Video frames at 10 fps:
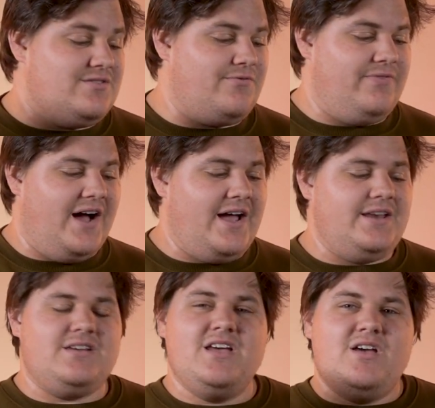
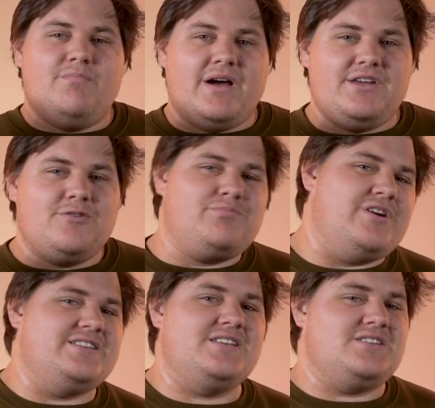defined by your
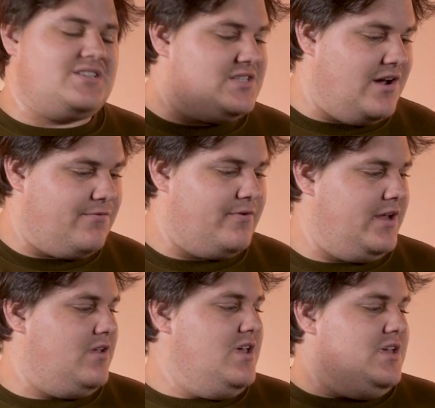present suffering.